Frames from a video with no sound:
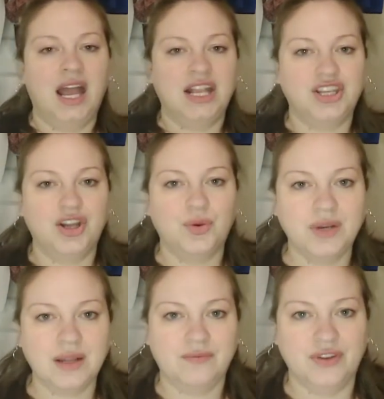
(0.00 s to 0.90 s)
And you know
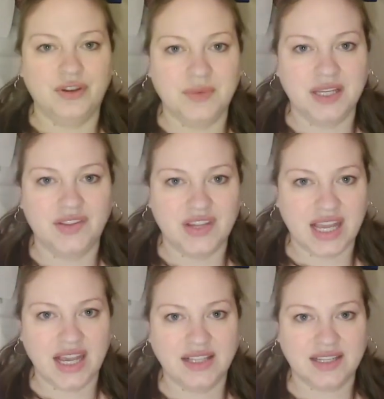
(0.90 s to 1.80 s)
when I'm filming and the
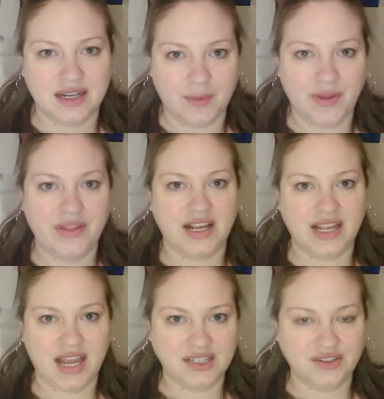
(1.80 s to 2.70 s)
cats get up on that
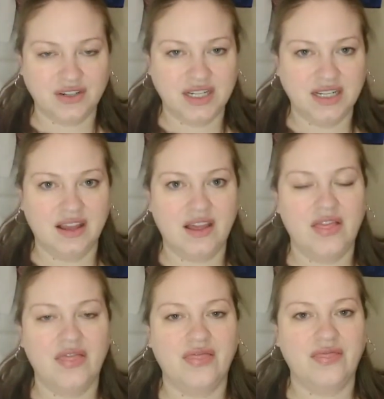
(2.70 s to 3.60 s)
cat tree?
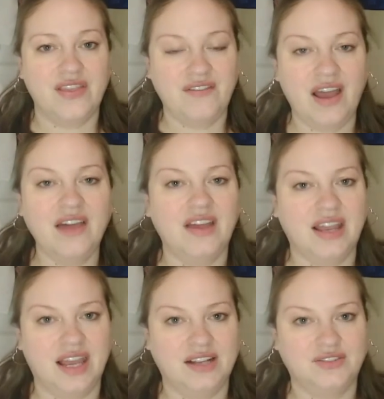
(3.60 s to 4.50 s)
They've had
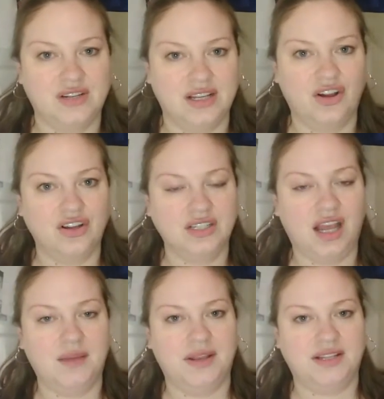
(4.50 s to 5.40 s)
that cat tree a long
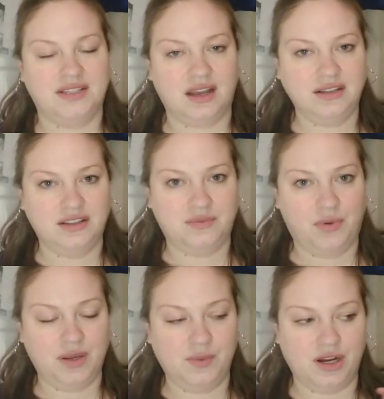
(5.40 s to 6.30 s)
time, and it's got to the
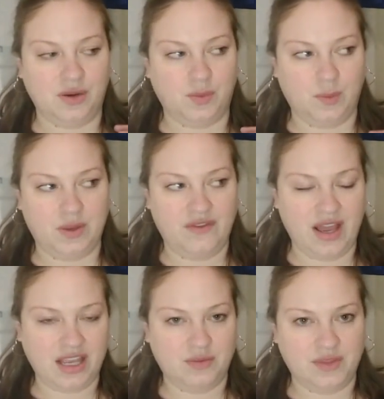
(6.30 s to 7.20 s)
point where when we
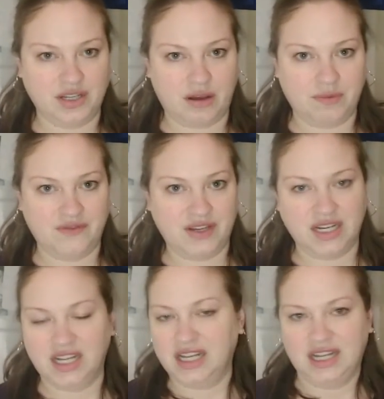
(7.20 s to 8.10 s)
vacuum the top of
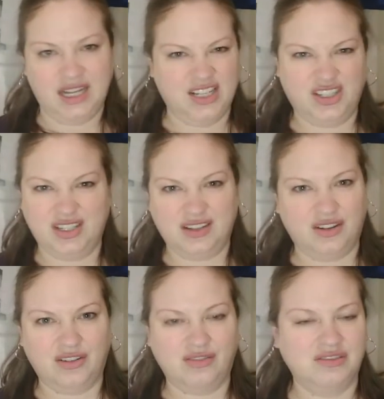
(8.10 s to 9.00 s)
it, it's just
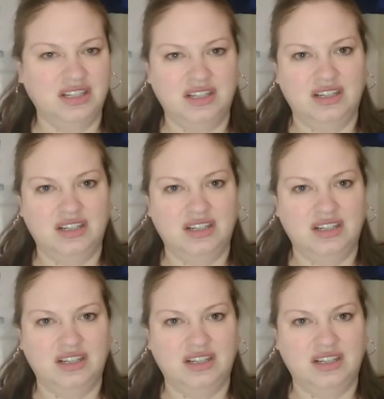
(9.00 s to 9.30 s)
all